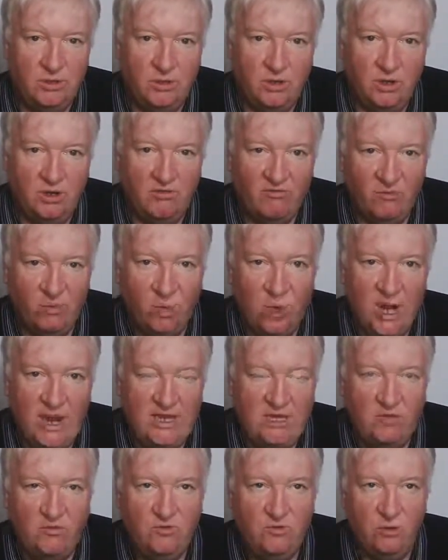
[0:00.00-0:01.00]
of where
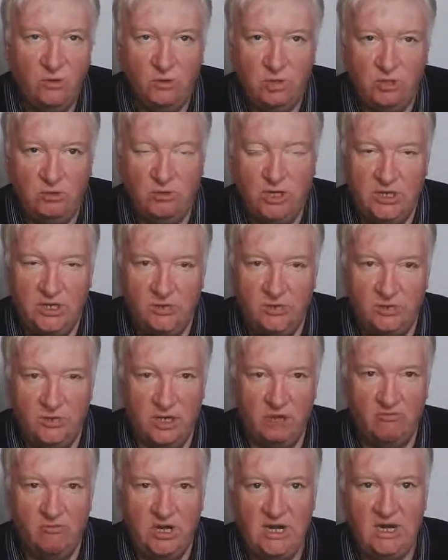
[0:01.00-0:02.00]
you thought you were in
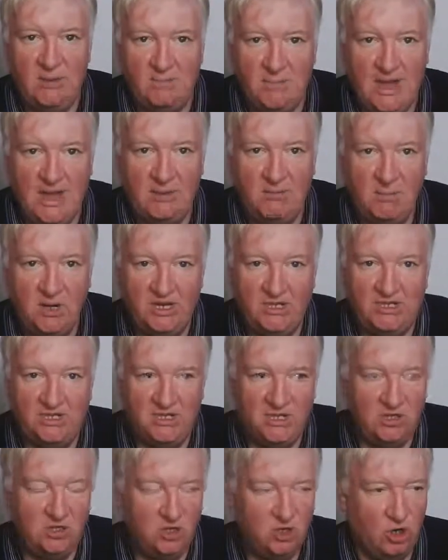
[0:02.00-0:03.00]
a really bad place and
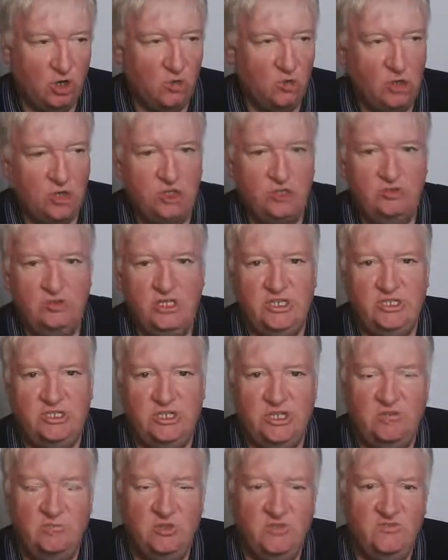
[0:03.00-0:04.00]
said, God, what you just
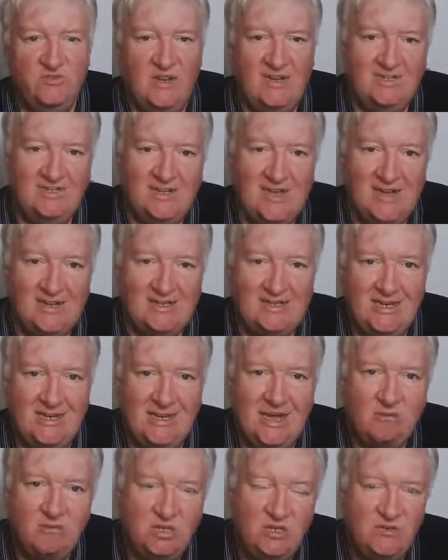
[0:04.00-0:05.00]
did was fantastic.
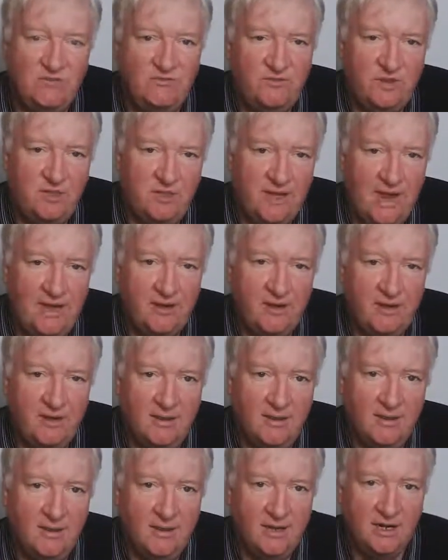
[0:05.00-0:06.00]
How did you feel then?
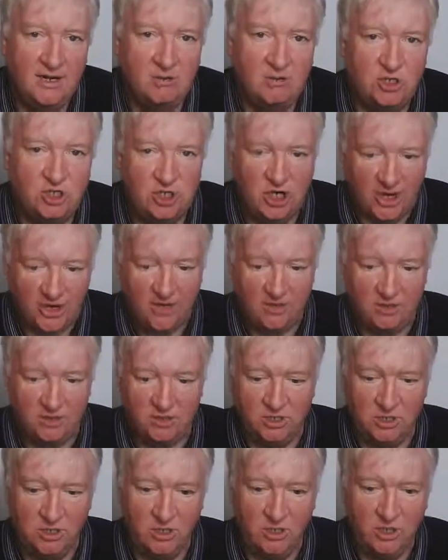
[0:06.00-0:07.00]
Now, a child,
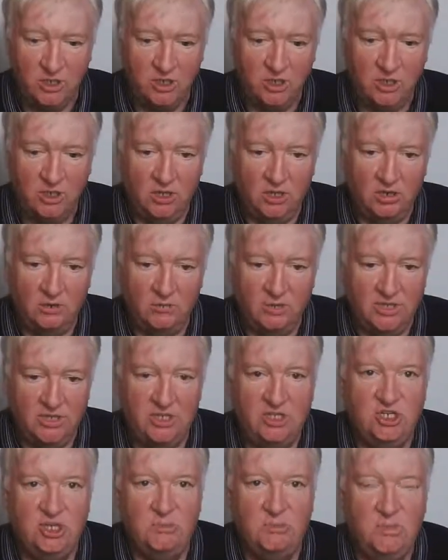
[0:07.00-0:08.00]
when they're
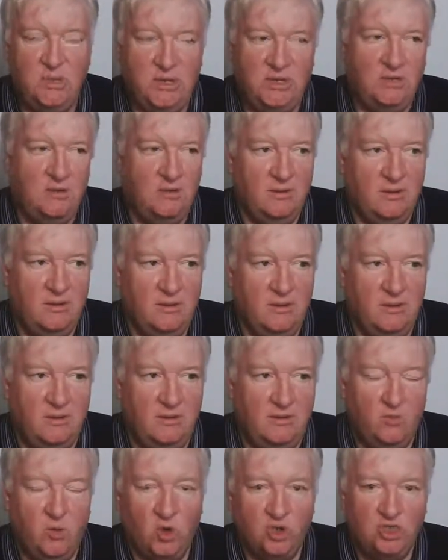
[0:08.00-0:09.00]
jumping,
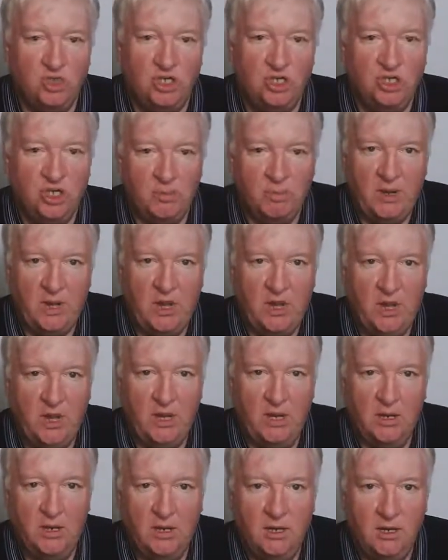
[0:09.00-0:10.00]
wants to jump higher.
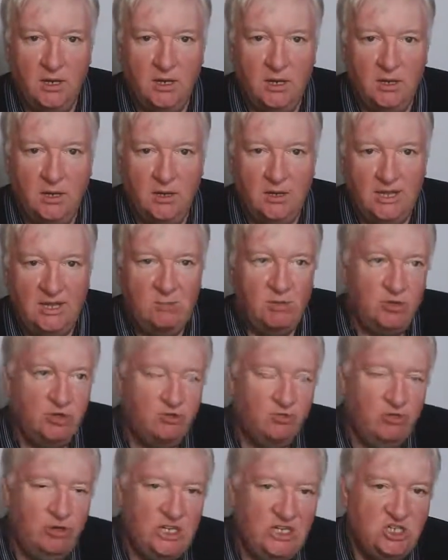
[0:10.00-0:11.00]
They want to
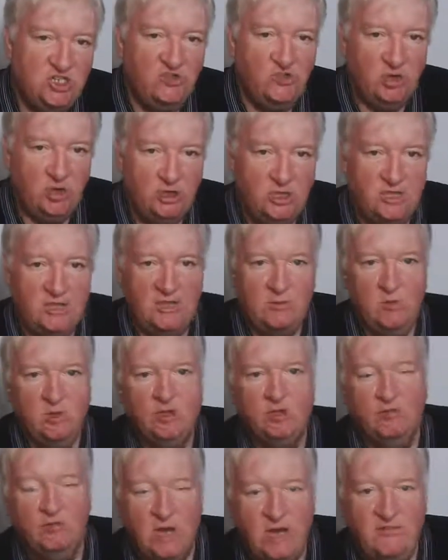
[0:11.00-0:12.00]
reach further. They want
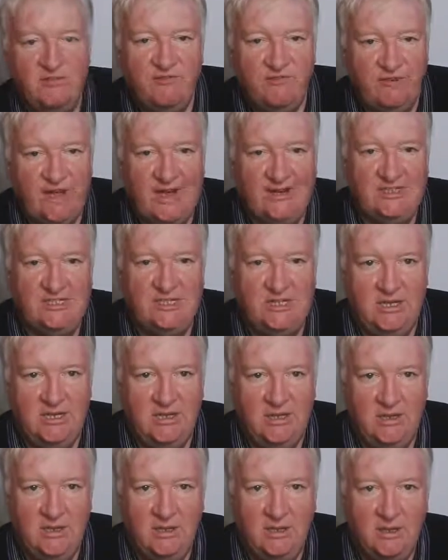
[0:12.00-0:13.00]
to run faster.
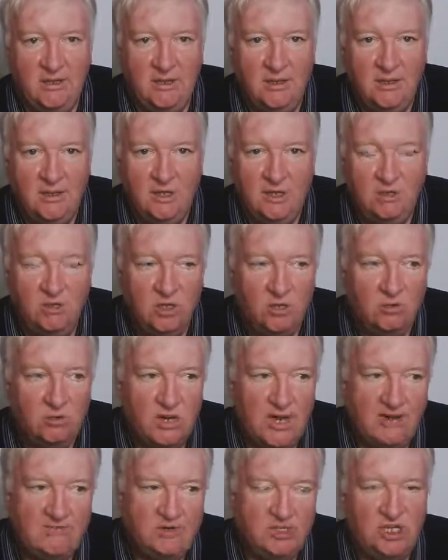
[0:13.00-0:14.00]
You don't
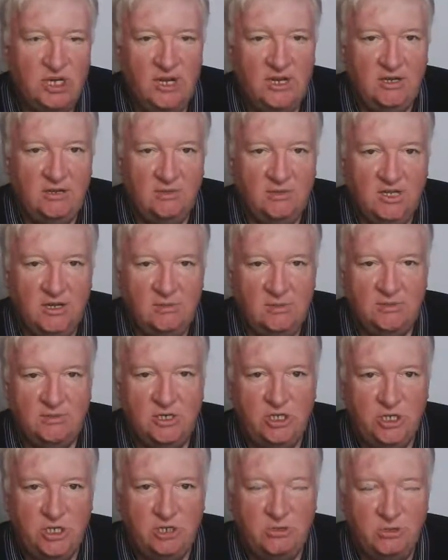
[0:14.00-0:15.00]
have a child come up
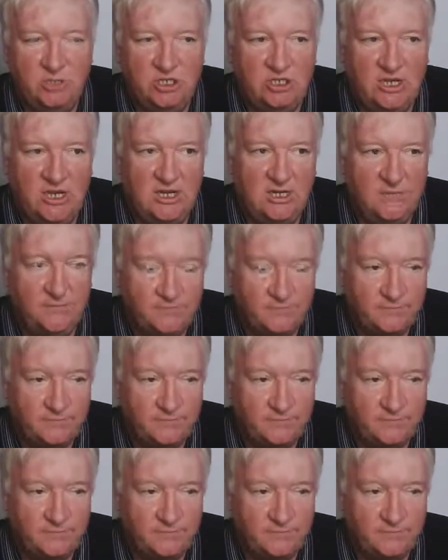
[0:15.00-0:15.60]
to you and say,